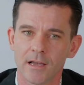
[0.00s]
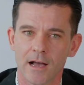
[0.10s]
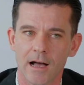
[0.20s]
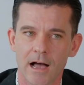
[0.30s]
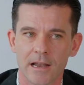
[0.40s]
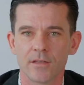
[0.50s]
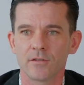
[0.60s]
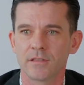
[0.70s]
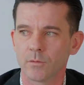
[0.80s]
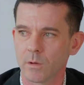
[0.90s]
Another
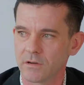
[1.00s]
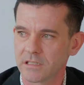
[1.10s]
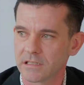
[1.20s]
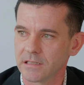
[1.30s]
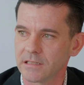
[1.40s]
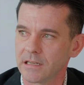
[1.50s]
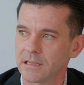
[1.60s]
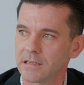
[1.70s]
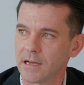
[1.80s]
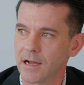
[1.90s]
thing we recently
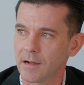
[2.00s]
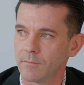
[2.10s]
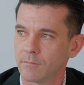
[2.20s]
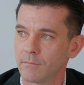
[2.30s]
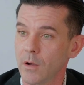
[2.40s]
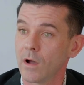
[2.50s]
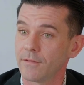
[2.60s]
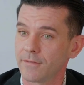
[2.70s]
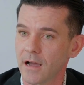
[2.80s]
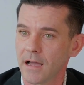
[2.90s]
did, my
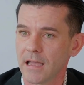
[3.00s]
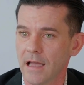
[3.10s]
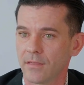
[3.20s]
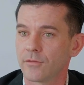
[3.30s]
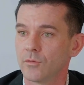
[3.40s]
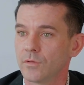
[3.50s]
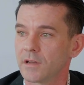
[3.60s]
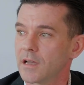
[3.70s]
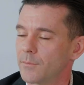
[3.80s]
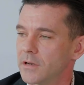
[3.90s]
wife and I, and through the
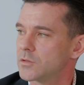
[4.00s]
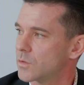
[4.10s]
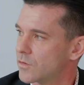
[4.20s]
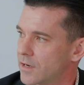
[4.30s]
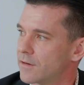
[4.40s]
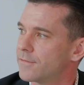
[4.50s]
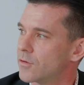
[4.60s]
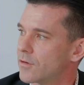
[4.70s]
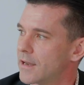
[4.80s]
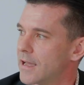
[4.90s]
companies, we created a
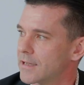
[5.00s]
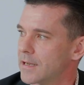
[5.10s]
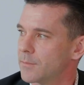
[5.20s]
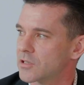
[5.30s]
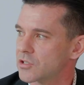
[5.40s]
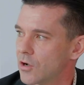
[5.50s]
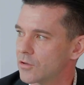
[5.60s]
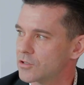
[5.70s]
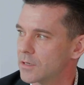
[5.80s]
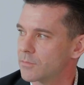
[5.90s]
full ride academic
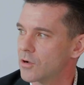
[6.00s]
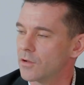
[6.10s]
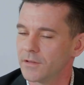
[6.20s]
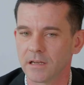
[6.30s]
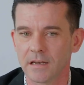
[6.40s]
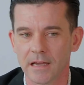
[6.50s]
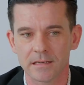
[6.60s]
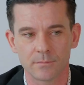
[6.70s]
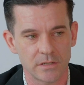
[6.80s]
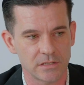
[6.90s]
scholarship called the
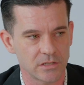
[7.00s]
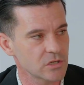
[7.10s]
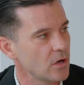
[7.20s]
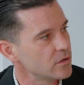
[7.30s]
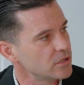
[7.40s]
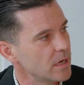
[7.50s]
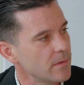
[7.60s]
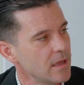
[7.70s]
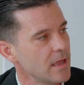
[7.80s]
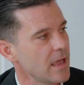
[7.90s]
Ignite Business Scholarship.
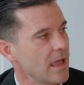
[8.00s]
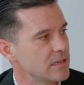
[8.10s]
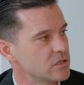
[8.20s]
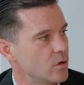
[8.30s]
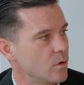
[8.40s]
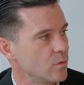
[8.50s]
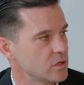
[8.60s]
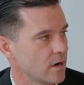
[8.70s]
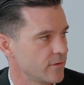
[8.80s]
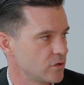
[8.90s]
And so it was
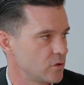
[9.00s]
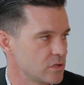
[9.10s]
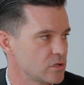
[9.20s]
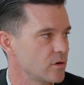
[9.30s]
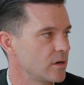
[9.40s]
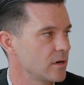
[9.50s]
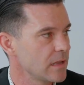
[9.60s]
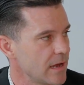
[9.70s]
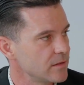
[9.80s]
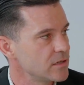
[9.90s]
offered to a Surrey or a
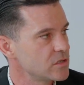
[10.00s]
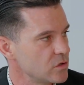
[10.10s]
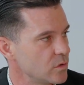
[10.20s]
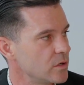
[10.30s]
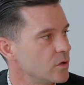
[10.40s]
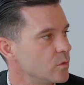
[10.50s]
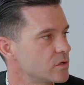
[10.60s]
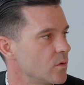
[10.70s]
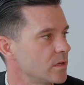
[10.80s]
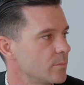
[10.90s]
Langley student who was
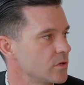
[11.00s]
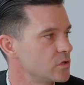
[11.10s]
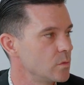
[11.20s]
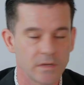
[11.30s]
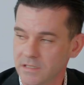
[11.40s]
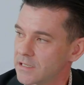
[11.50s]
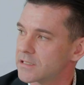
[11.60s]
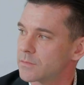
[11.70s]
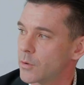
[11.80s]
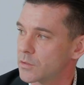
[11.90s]
going to pursue
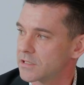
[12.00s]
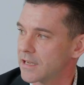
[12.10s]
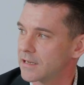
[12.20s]
business post-secondary.